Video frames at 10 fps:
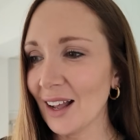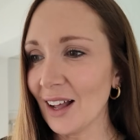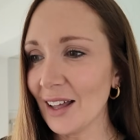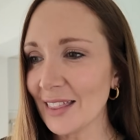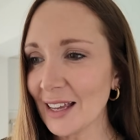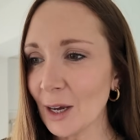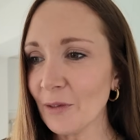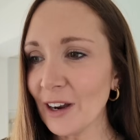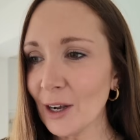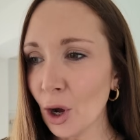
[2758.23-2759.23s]
I think I'm
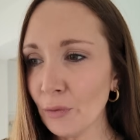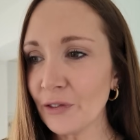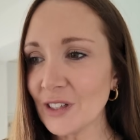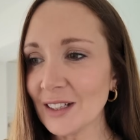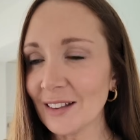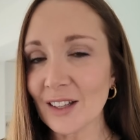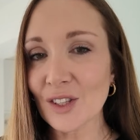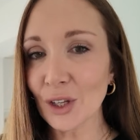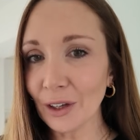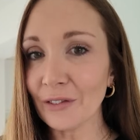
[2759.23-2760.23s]
very confident that the
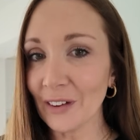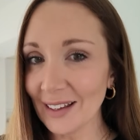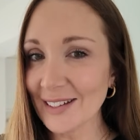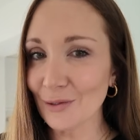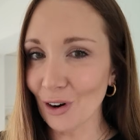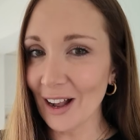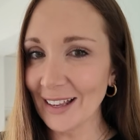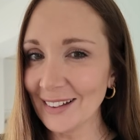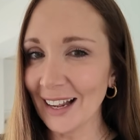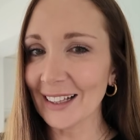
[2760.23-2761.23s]
sofa is
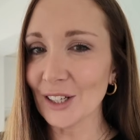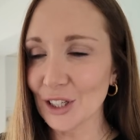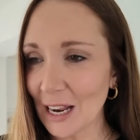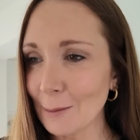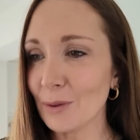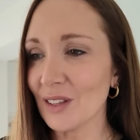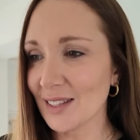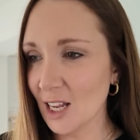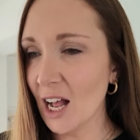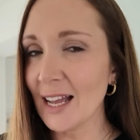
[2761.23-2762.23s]
right, like the shape, the
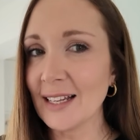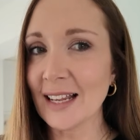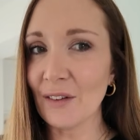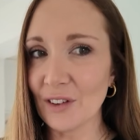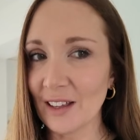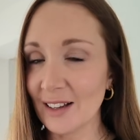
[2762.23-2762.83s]
size, everything,